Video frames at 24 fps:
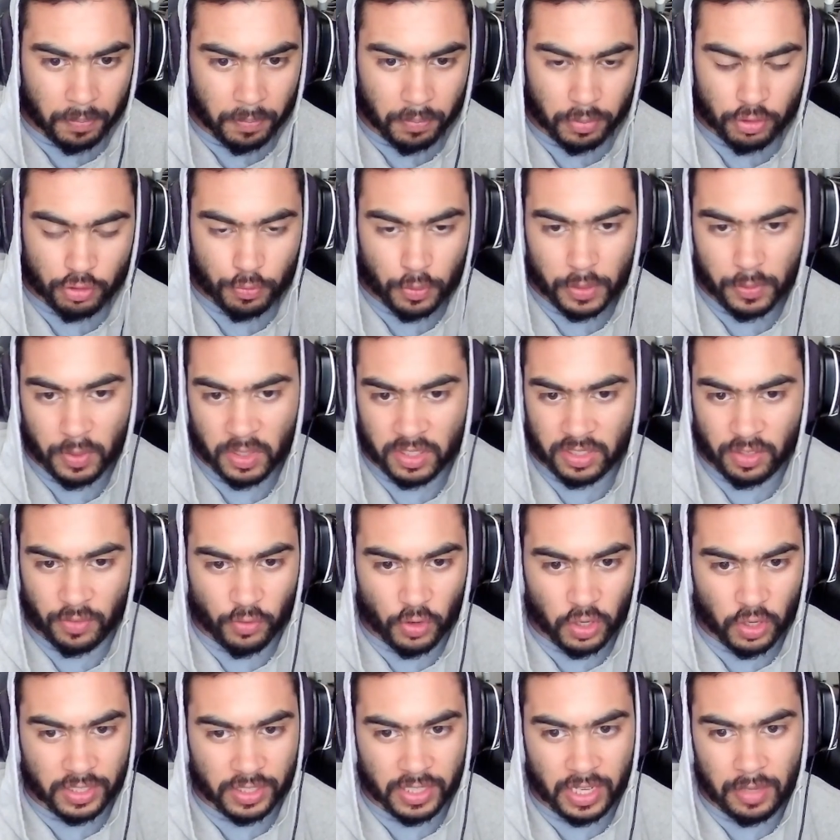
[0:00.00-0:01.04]
It was pretty much the
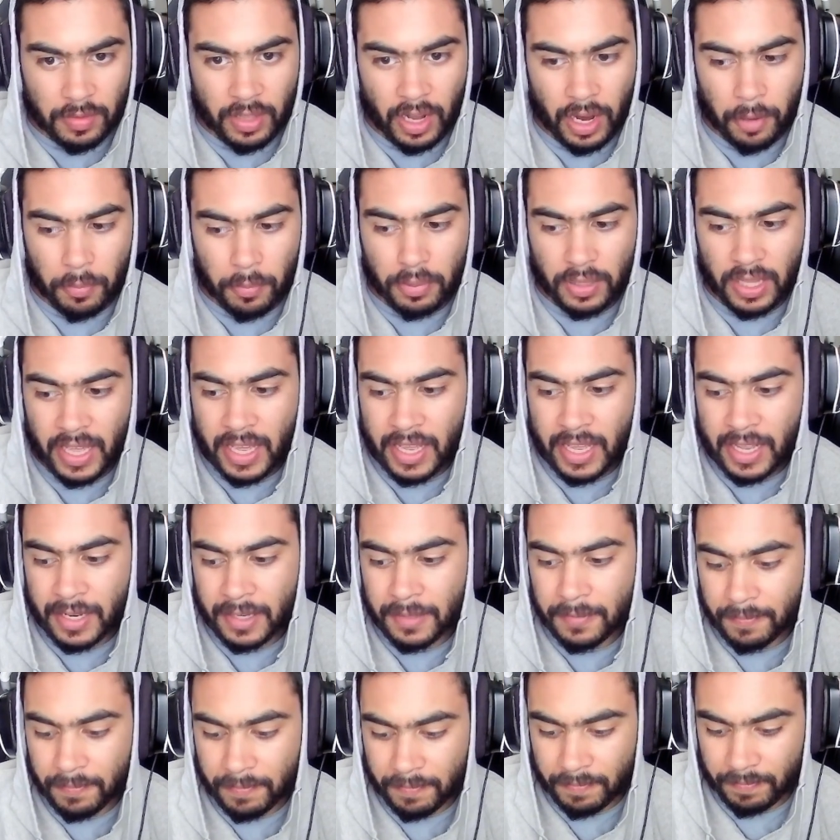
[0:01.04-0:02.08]
first game that I
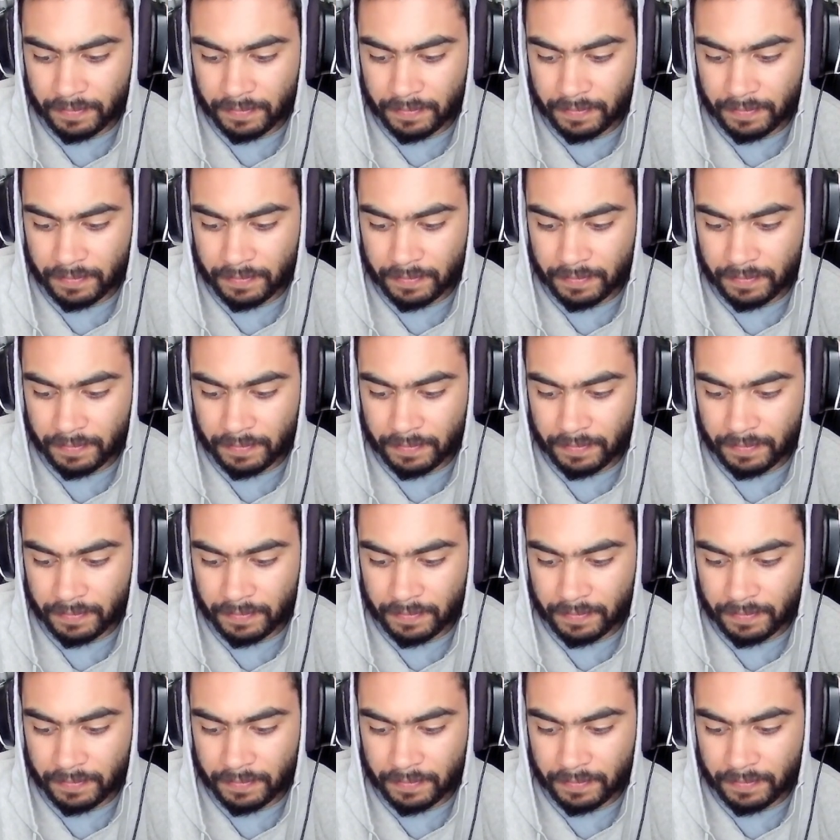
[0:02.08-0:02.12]
played.